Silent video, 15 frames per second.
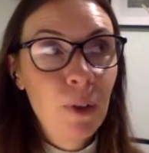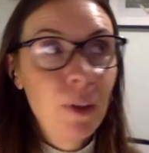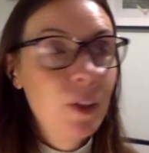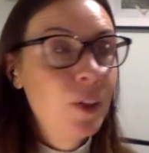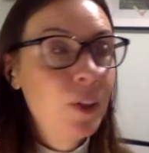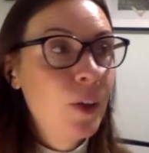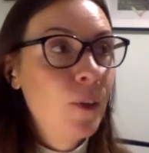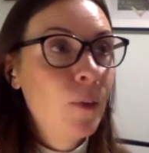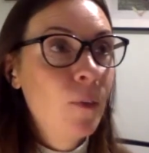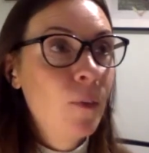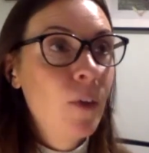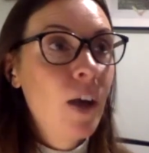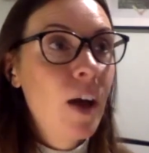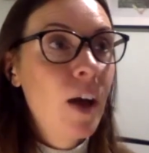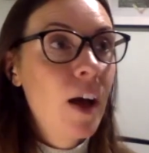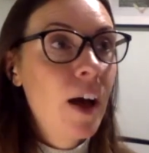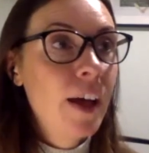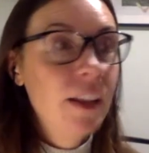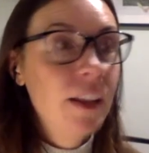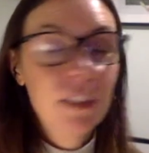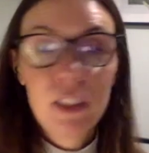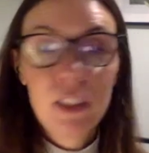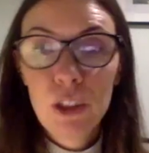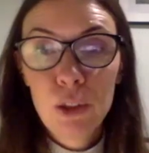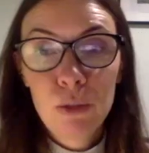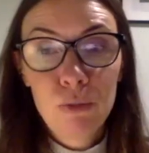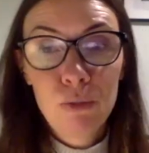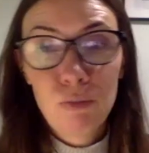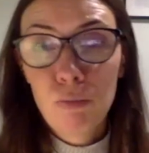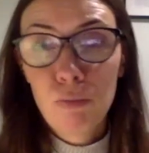you know i used to tr-
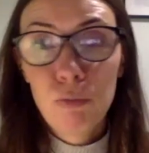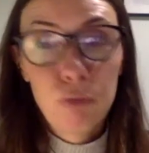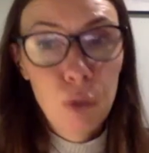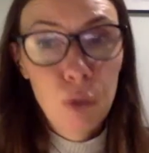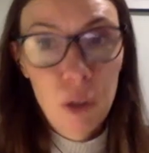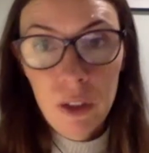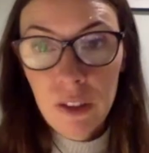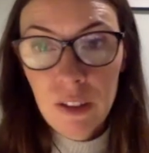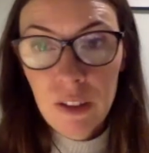run